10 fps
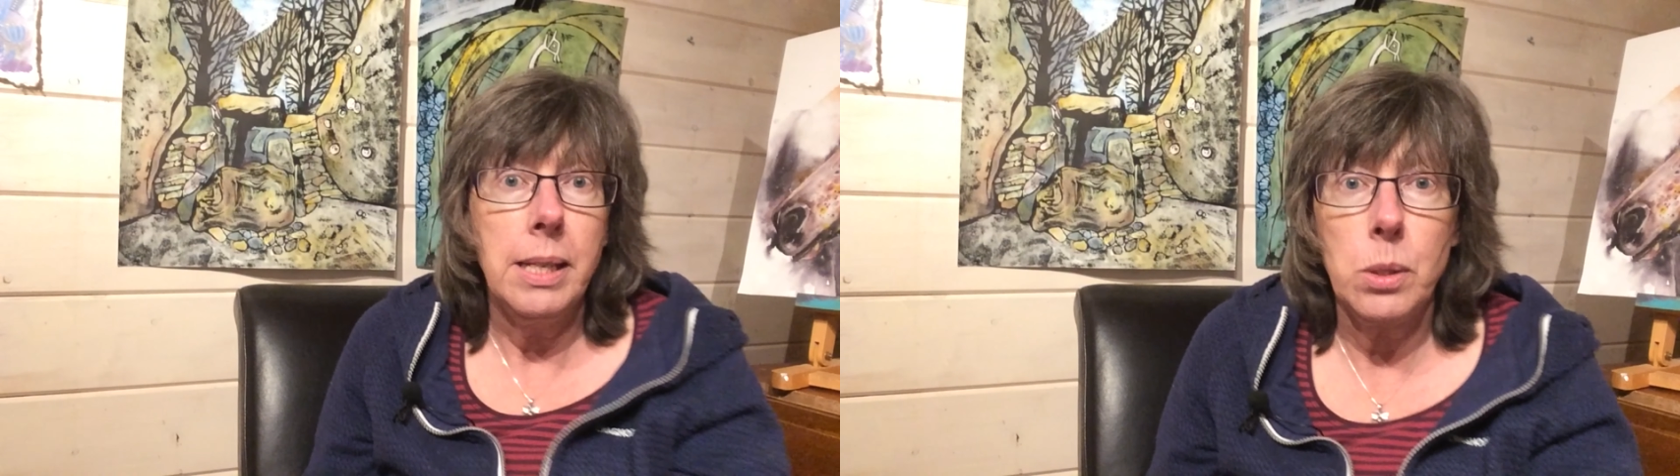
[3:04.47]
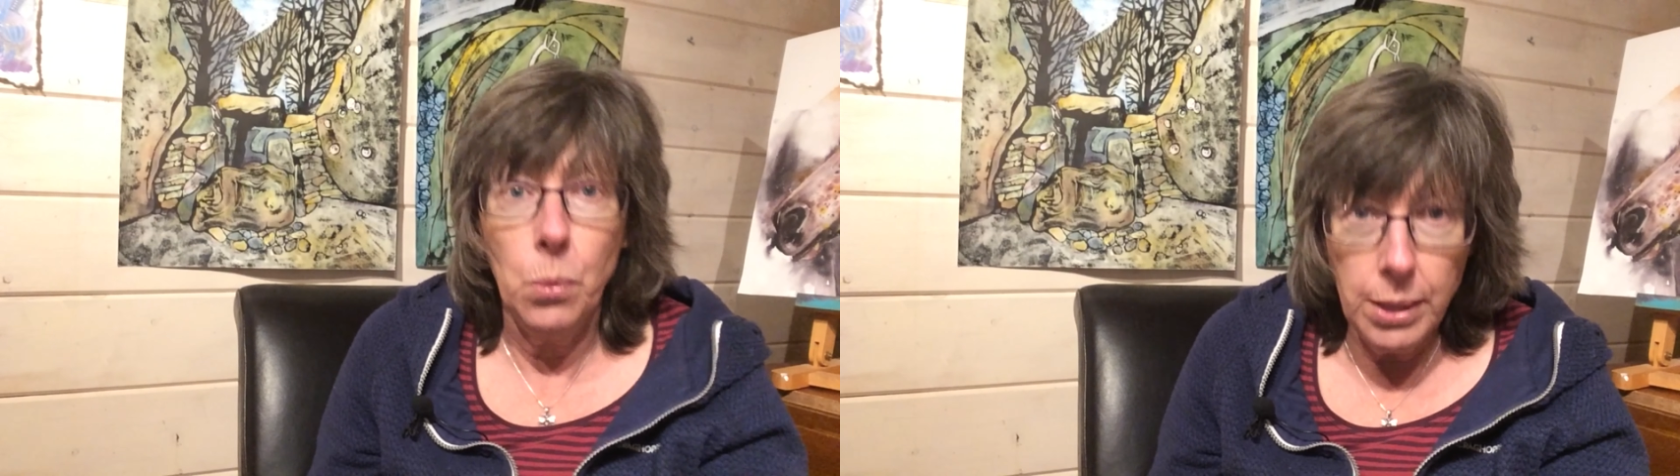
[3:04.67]

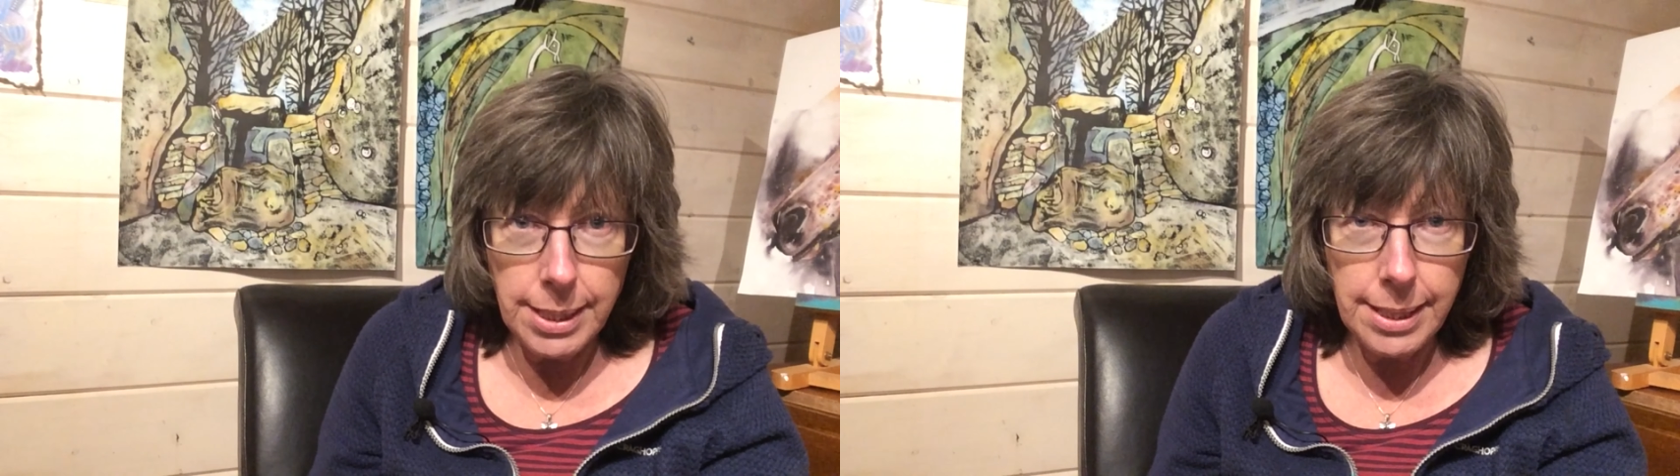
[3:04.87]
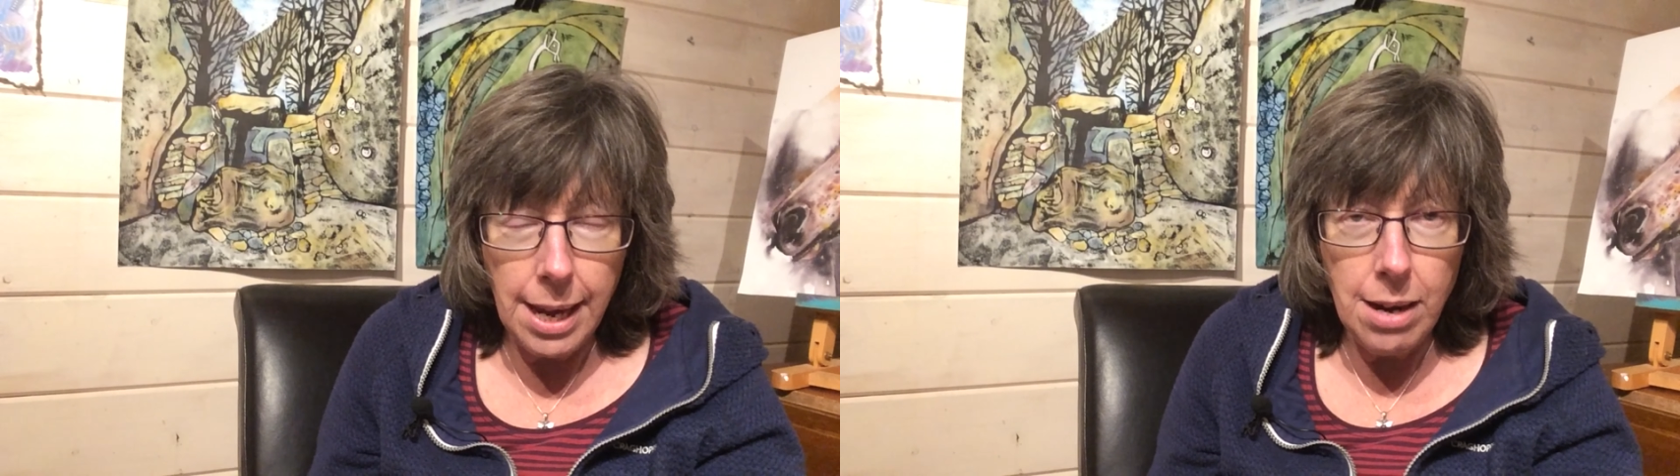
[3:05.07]
It's quite
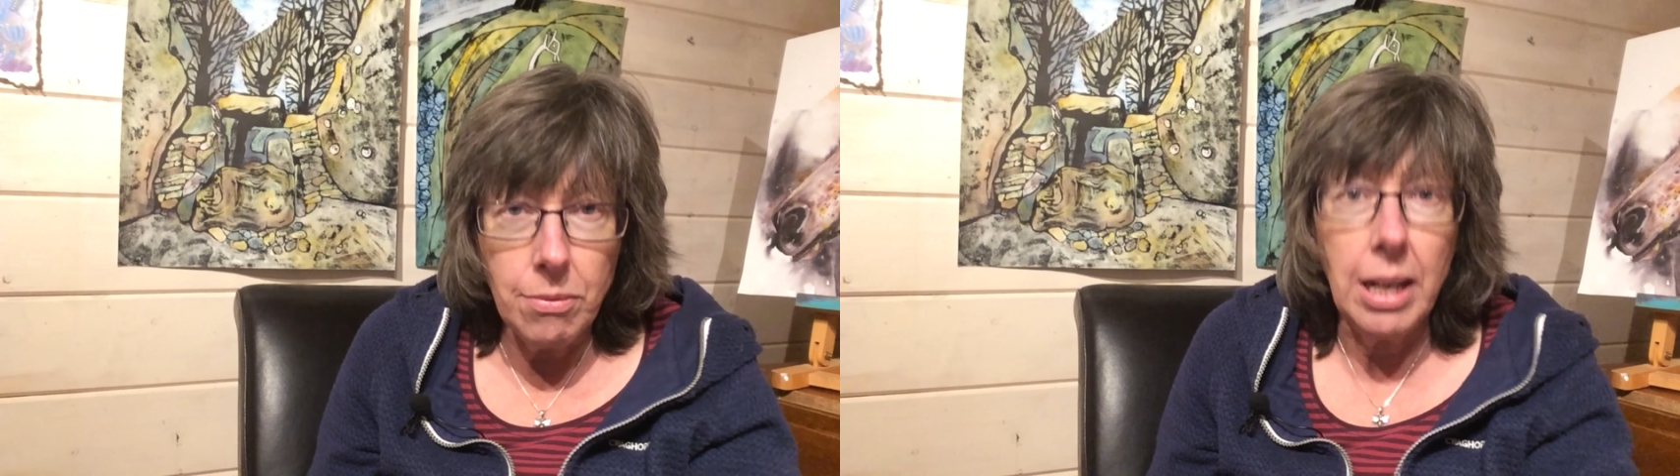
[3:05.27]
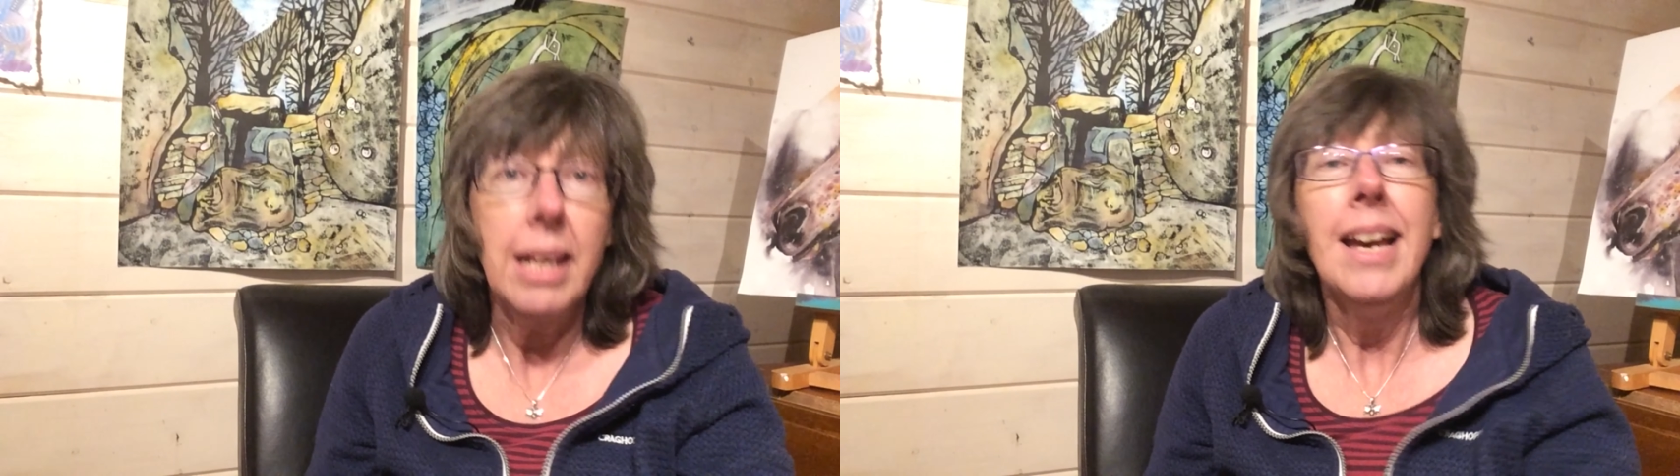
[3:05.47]

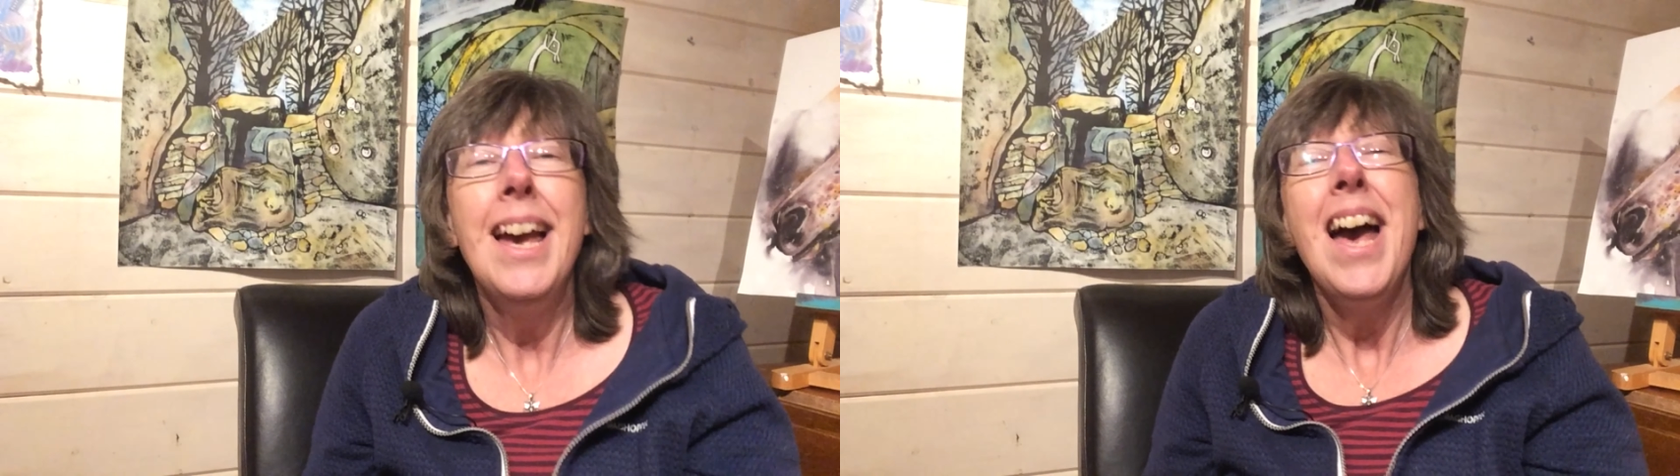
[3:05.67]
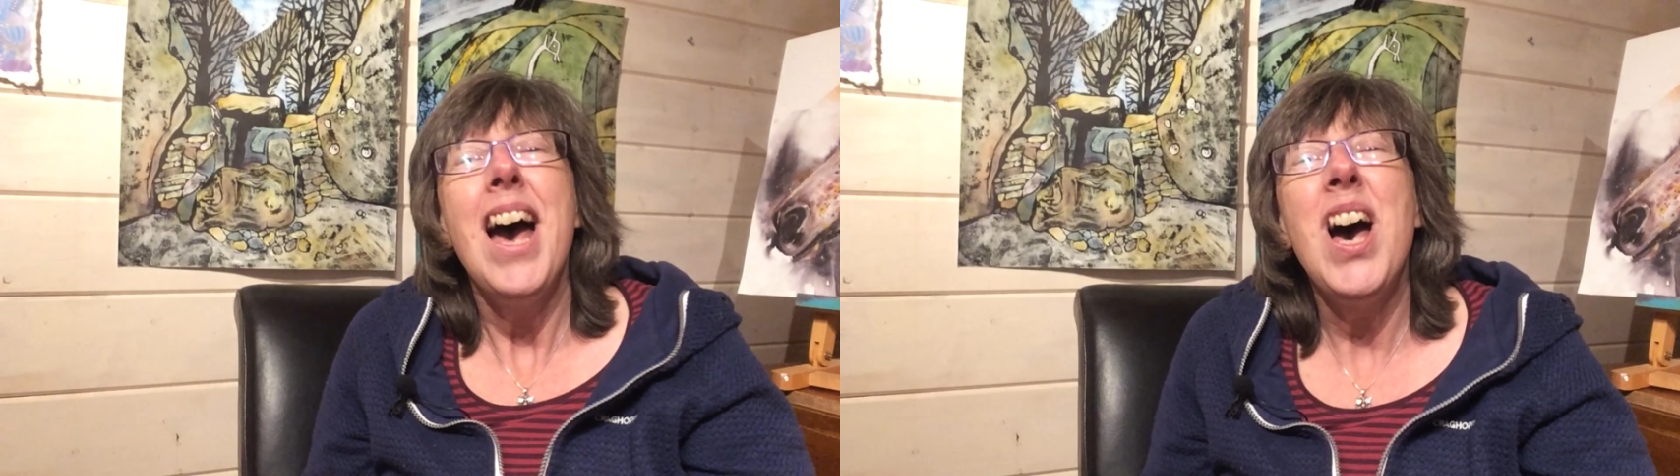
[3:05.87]
scary,
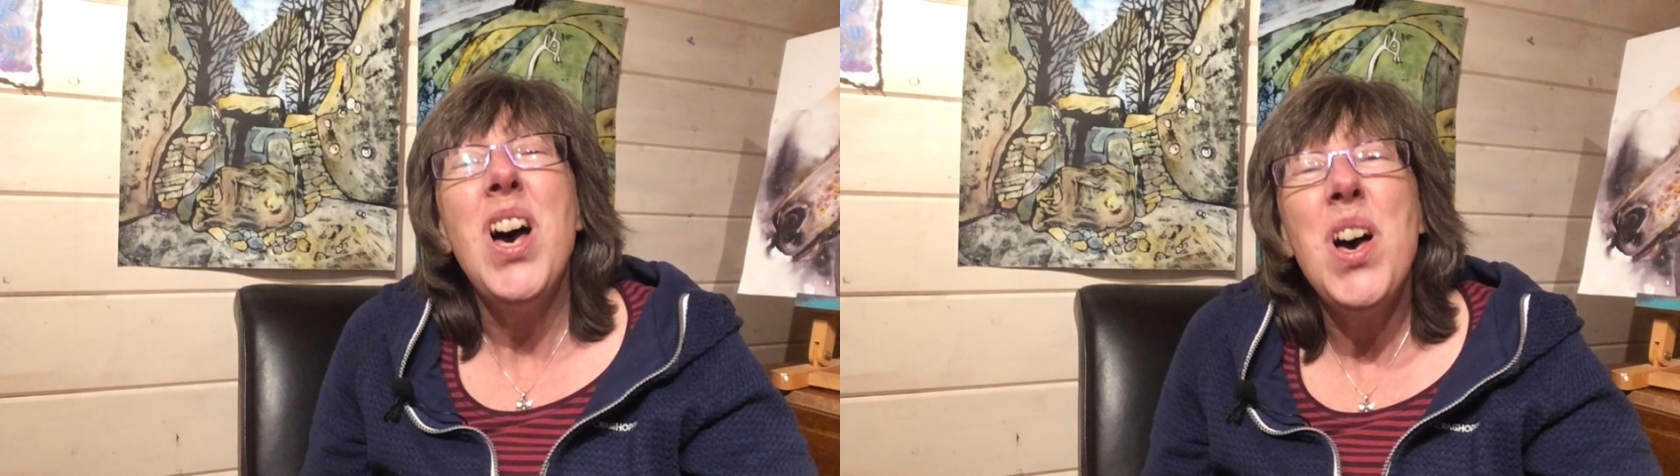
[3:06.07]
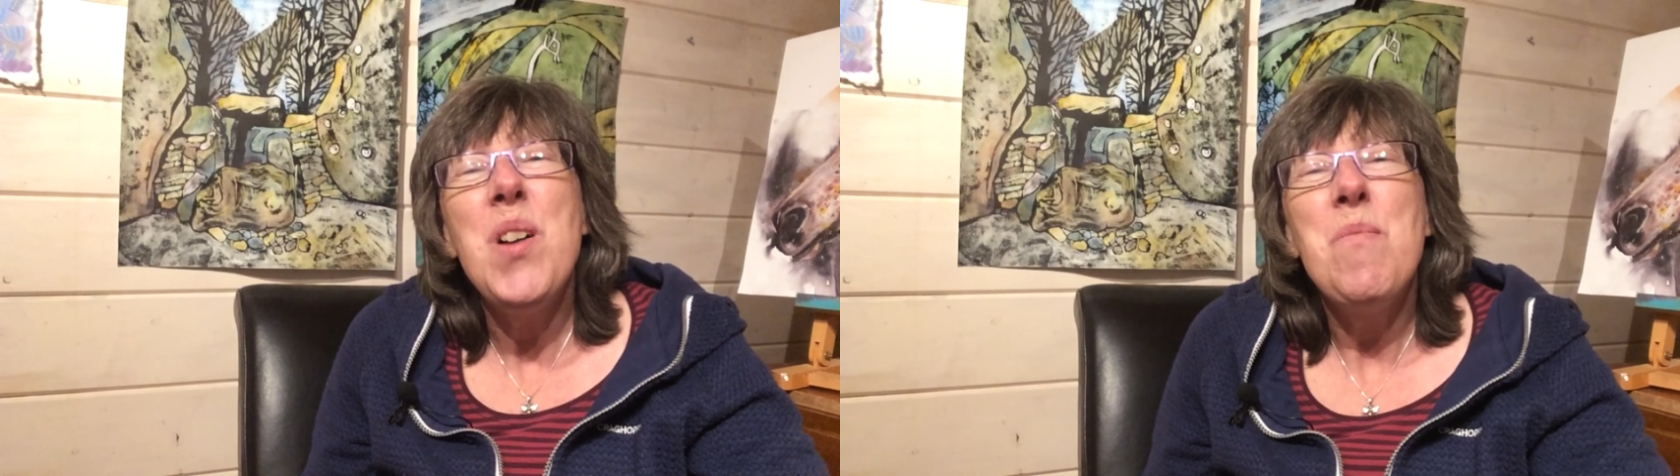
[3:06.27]

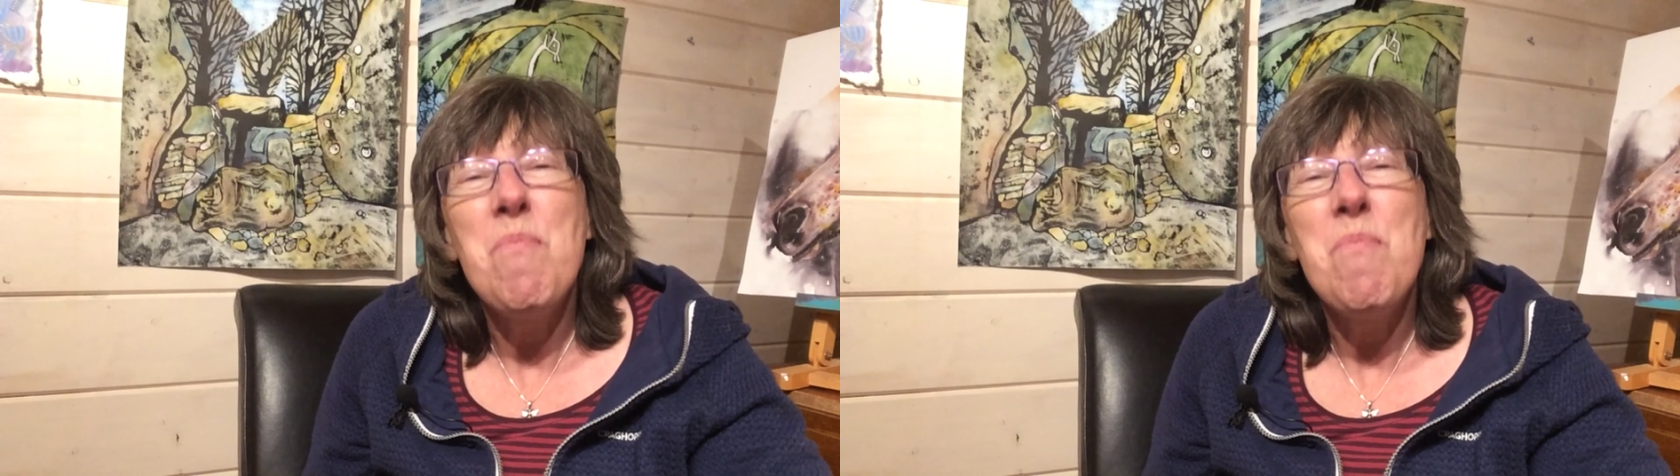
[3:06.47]
uh,